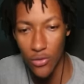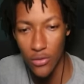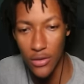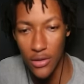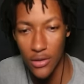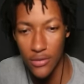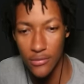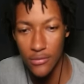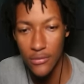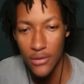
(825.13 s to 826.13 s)
good.
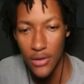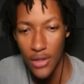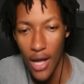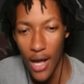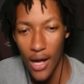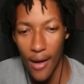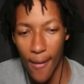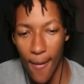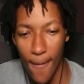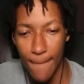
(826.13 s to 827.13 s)

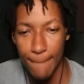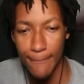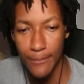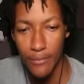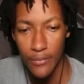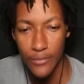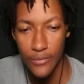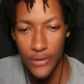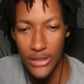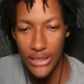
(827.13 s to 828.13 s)
Um...
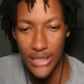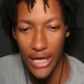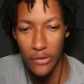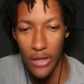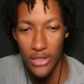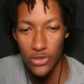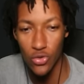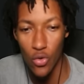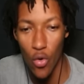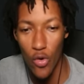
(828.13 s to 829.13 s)
This is a psychological
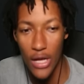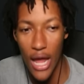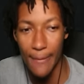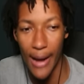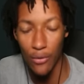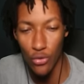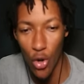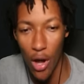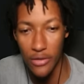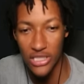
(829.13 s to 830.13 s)
horror game. I don't know
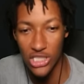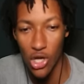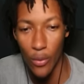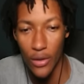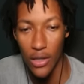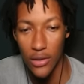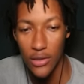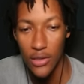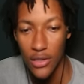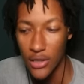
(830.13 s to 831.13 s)
how this is going on.
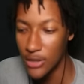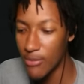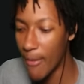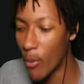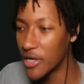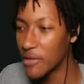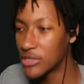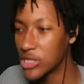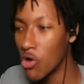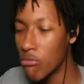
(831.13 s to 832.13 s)
Might be one of them
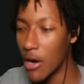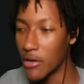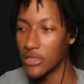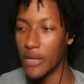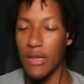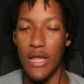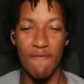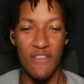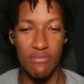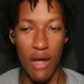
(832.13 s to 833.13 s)
slow burners. Let me like
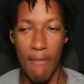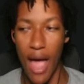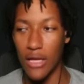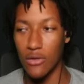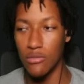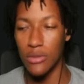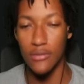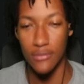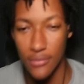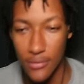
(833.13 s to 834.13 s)
fix my back a little bit.
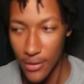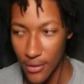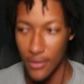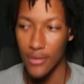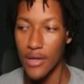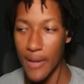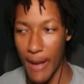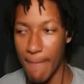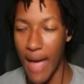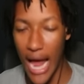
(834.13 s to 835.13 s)
And my
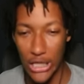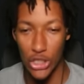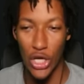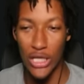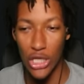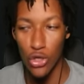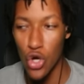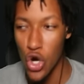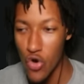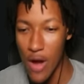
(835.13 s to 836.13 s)
back is looking a little crap